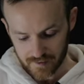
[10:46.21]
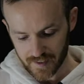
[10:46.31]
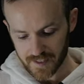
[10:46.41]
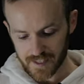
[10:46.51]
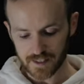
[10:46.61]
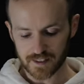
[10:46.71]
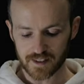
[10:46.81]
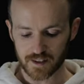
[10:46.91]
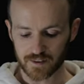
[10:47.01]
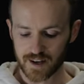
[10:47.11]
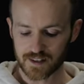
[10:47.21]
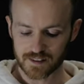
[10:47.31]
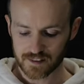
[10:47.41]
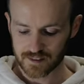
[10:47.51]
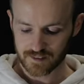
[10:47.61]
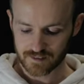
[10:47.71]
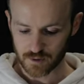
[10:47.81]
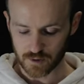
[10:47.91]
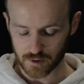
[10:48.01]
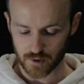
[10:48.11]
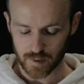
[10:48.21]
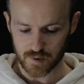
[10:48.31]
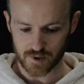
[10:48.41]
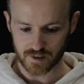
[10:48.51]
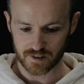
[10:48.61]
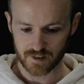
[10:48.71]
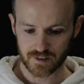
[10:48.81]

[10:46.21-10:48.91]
They get it at the other end, do the decryption,